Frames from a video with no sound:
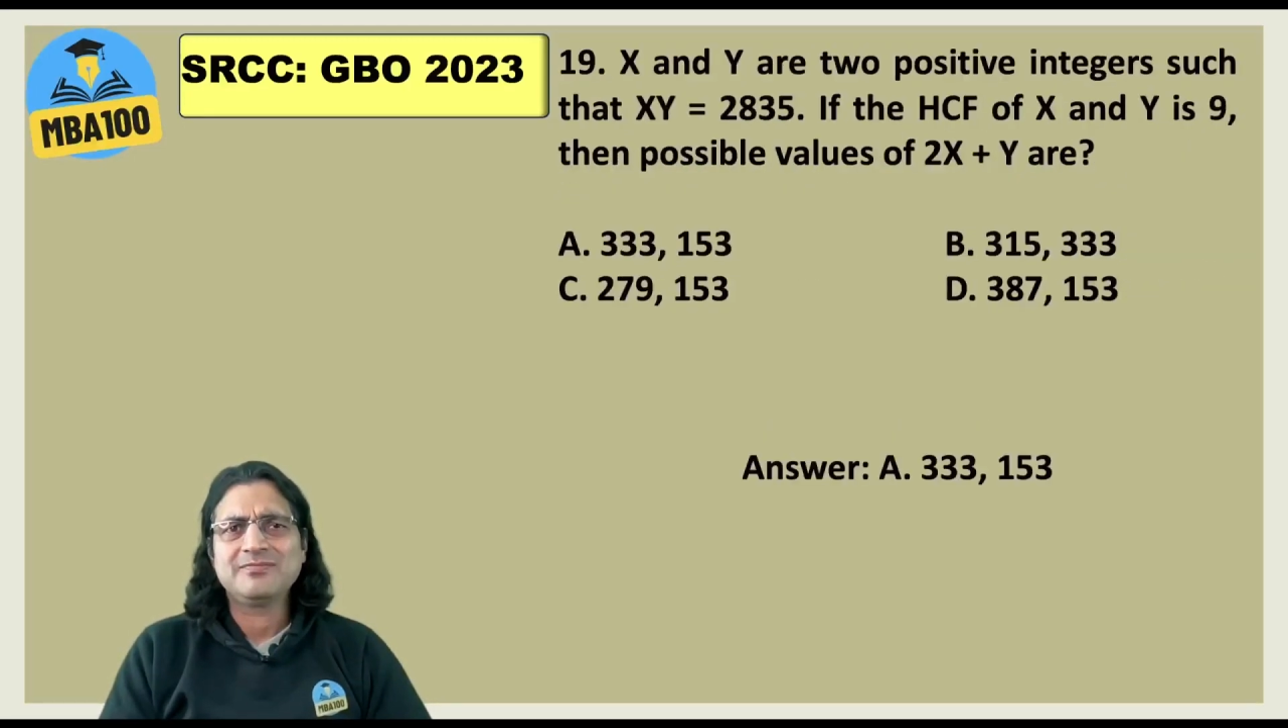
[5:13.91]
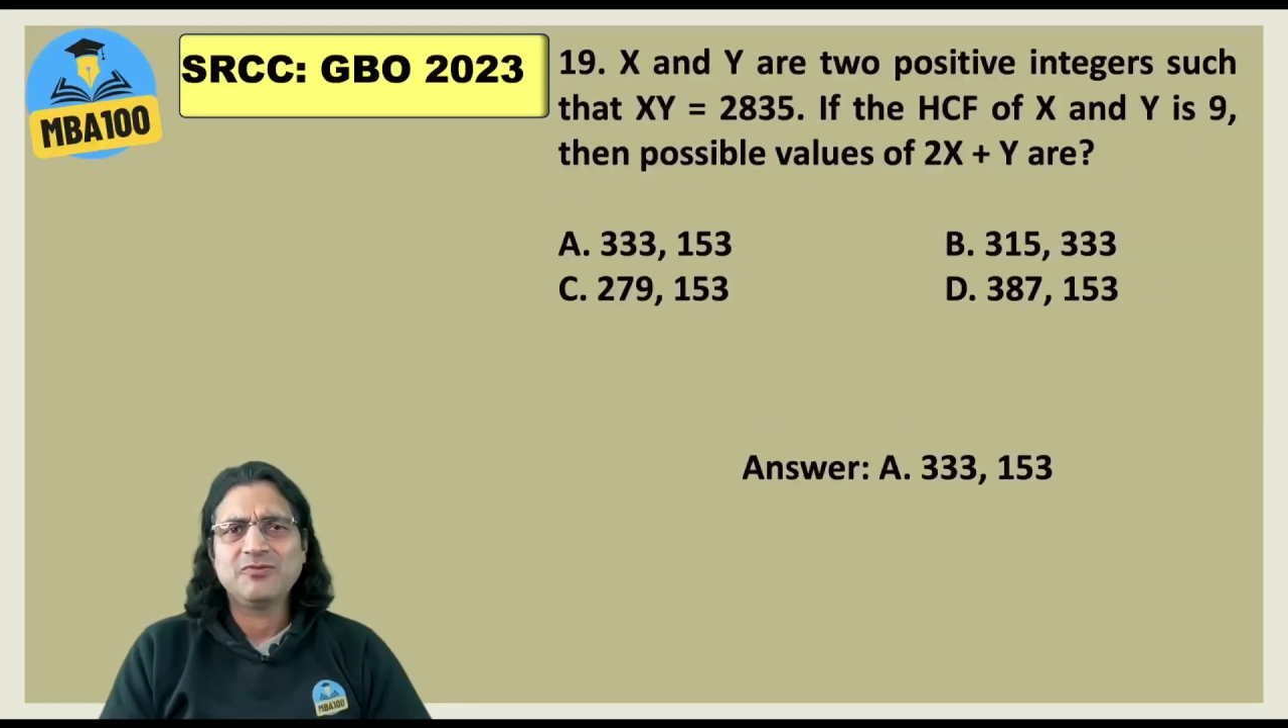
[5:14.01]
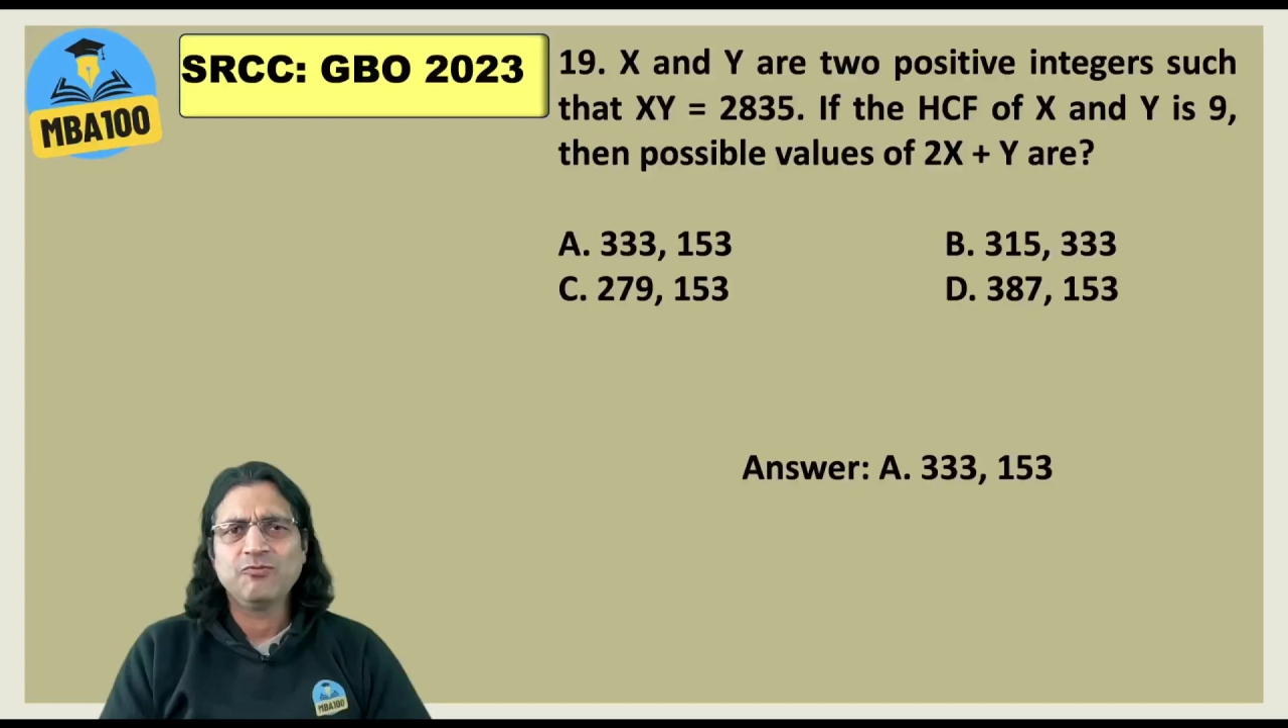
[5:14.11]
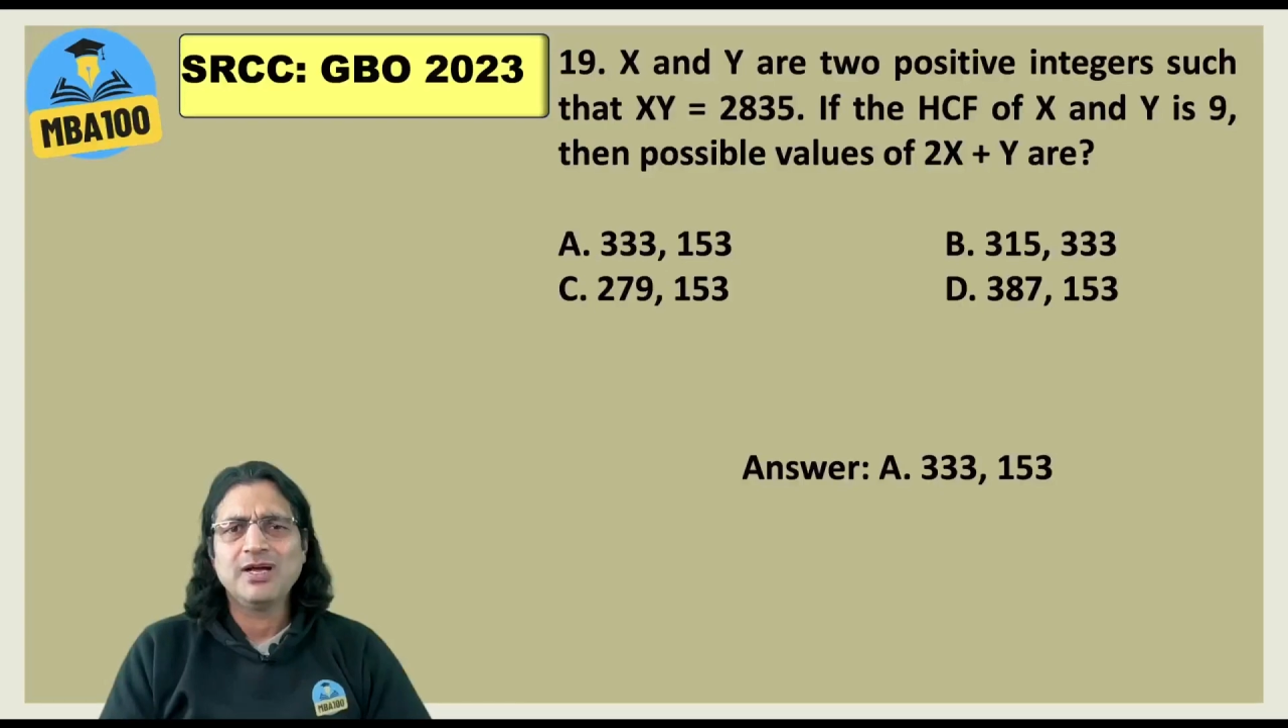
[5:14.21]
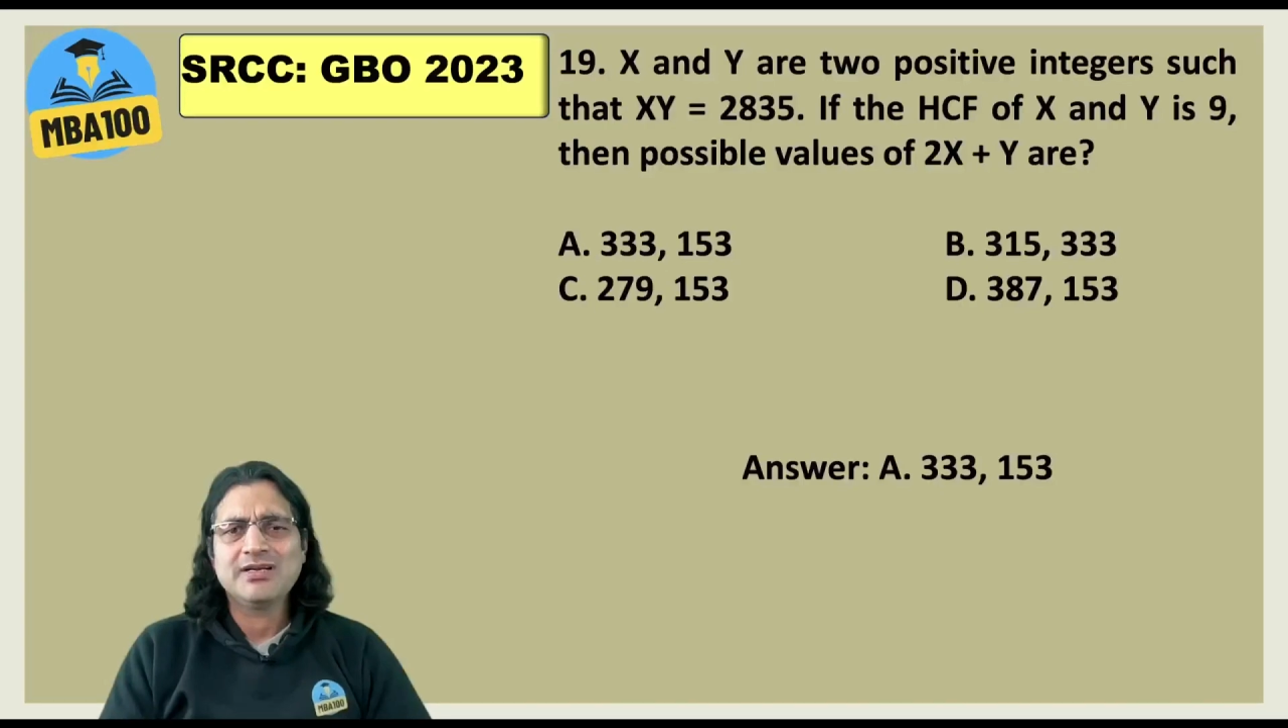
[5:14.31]

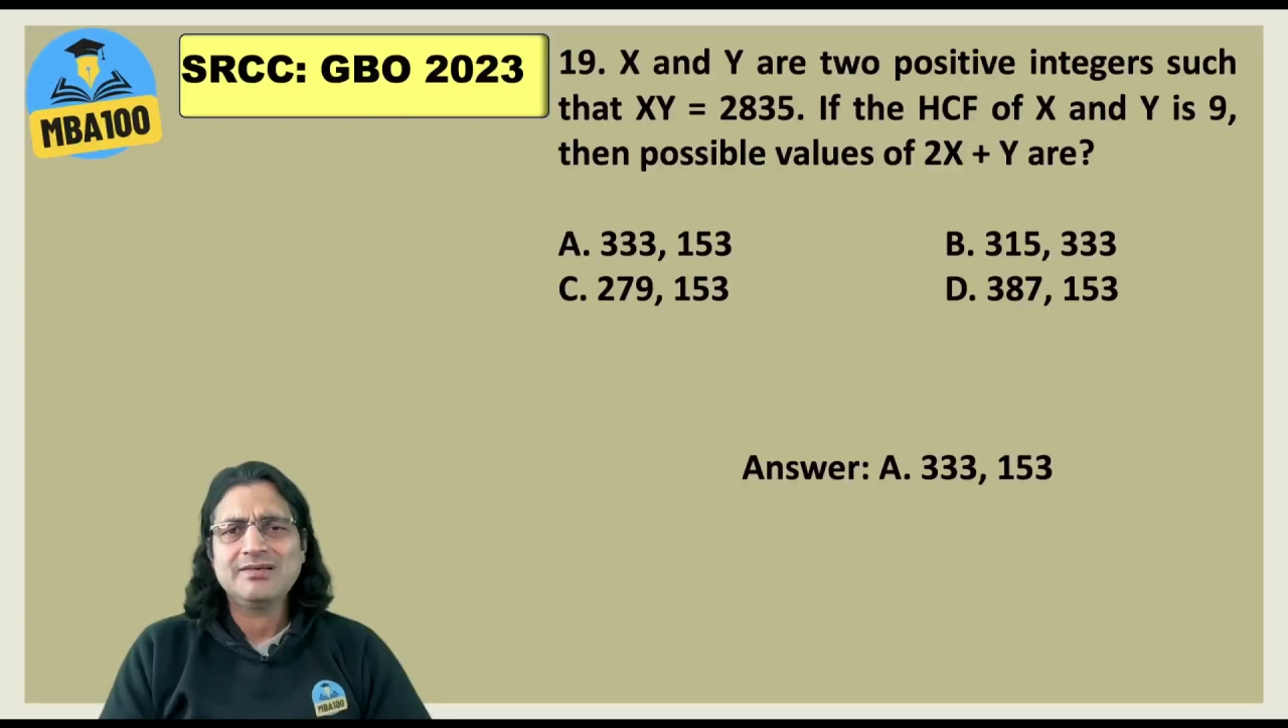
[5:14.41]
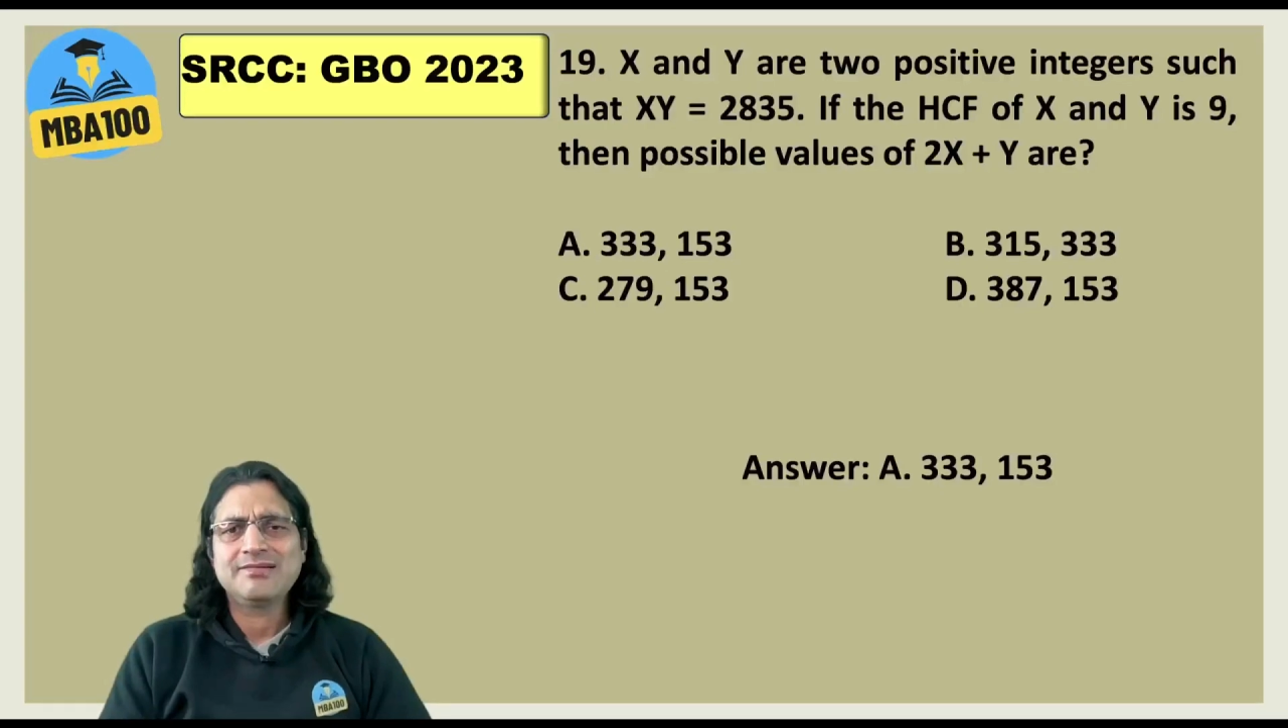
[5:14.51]
one,